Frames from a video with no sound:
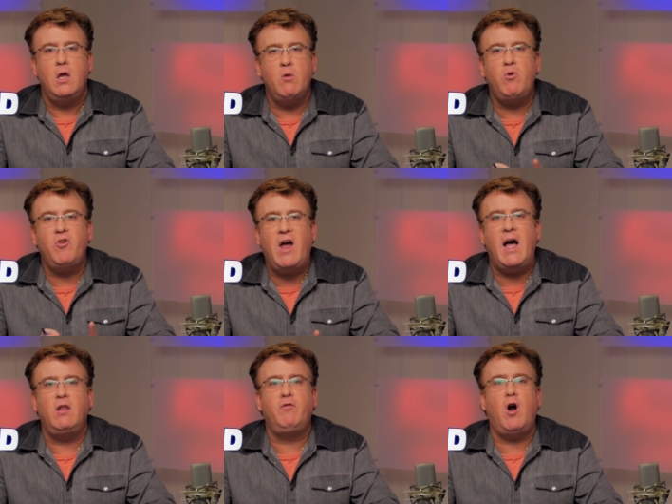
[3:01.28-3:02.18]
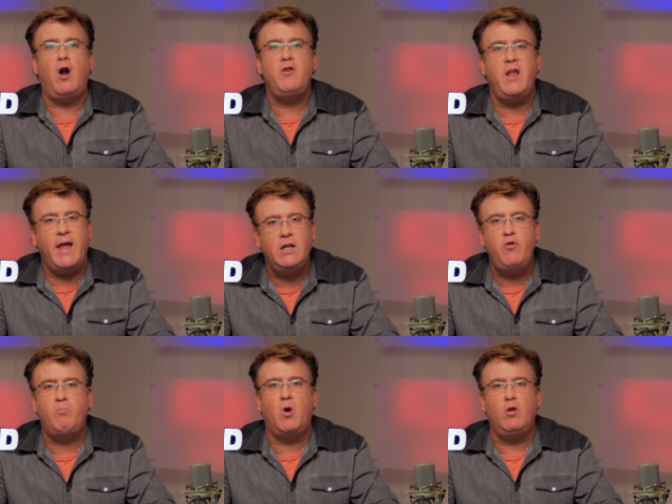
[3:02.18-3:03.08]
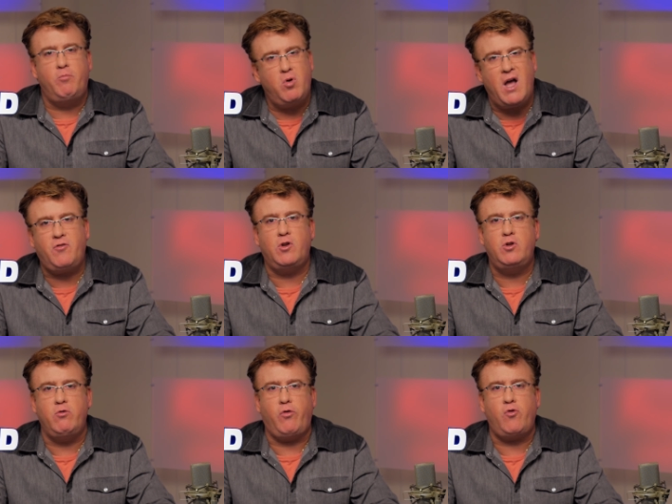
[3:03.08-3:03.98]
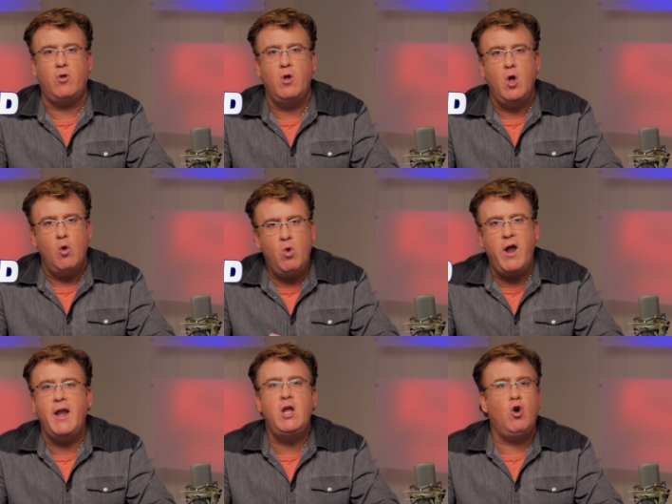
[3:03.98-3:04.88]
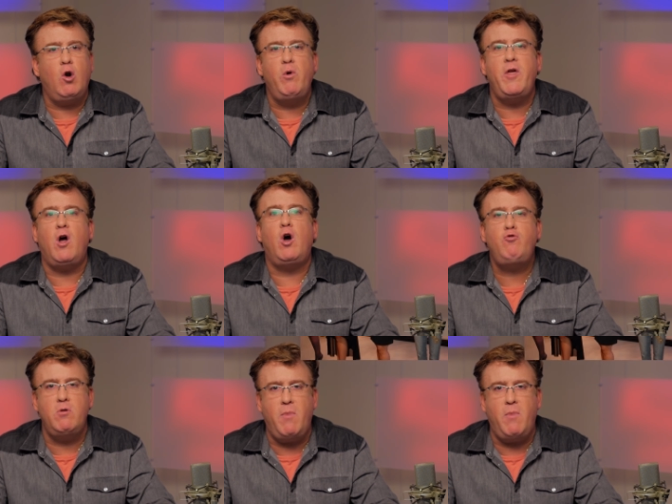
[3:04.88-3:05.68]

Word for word: it was an Olive Garden endless bowl of prostitutes, where any girl within a 100